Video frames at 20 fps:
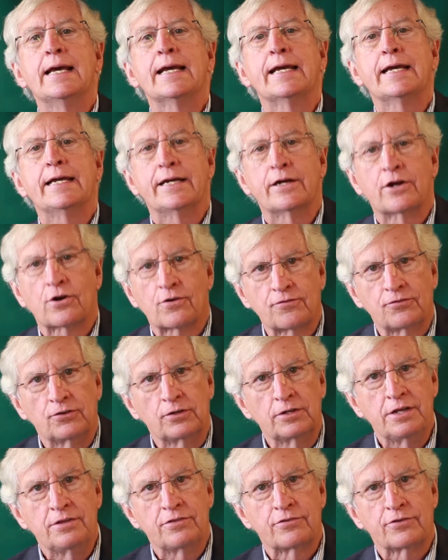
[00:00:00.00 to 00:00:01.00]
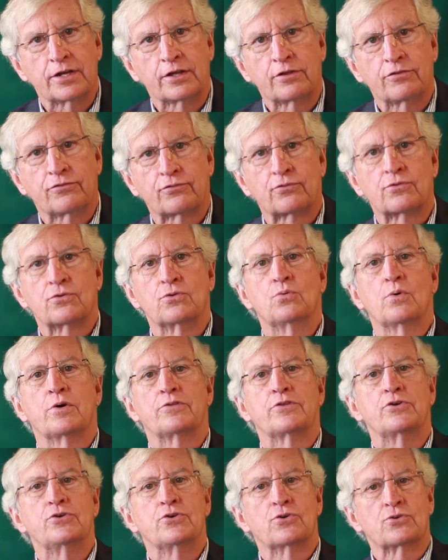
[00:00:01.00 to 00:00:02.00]
carefully think through
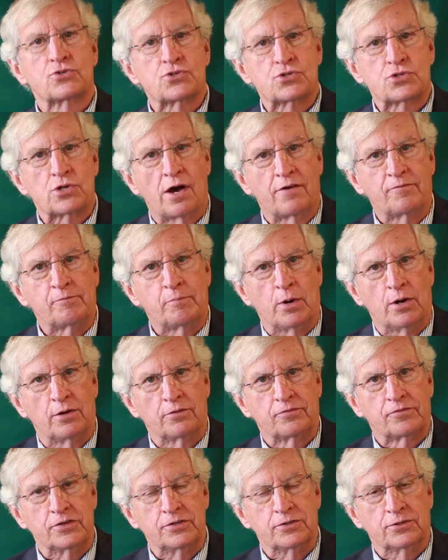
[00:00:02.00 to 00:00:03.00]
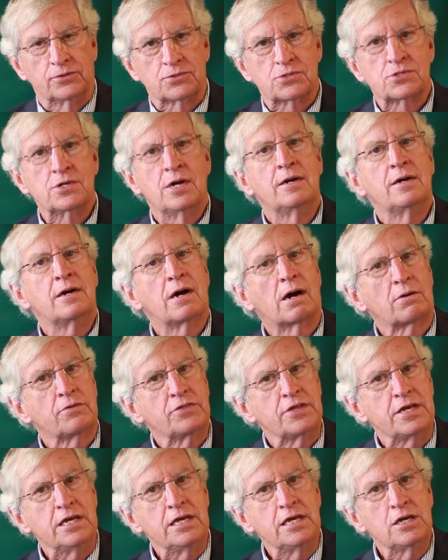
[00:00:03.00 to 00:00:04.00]
whether your softball fields are
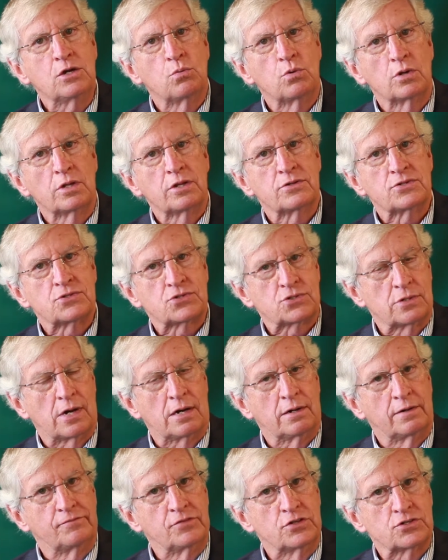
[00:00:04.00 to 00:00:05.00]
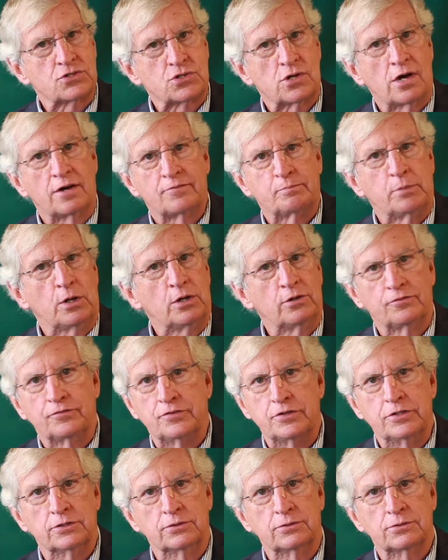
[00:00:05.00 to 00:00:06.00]
the equals of the softball
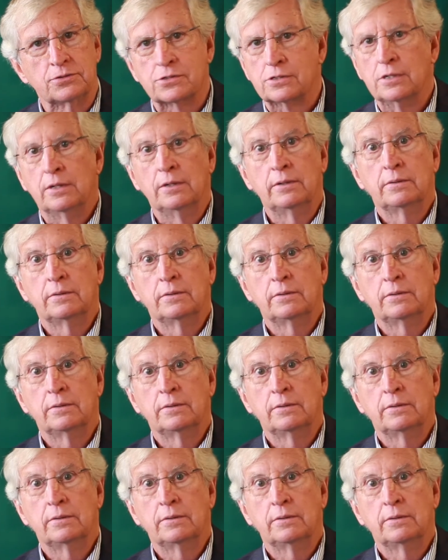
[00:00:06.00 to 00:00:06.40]
fields